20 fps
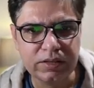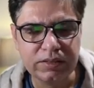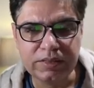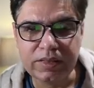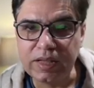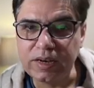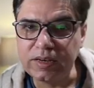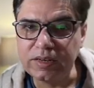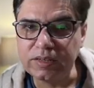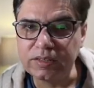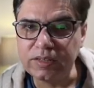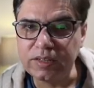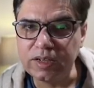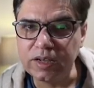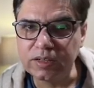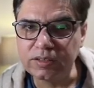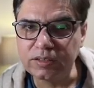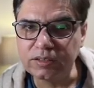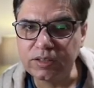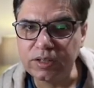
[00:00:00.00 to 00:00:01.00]
Then the
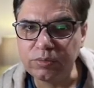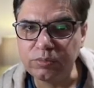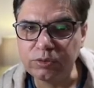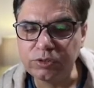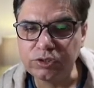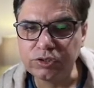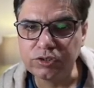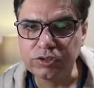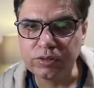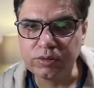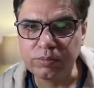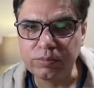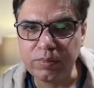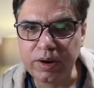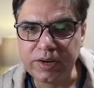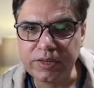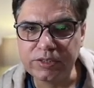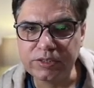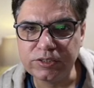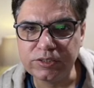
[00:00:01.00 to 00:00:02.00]
other thing which
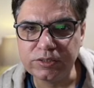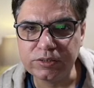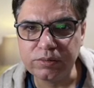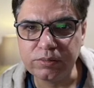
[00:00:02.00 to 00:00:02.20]
might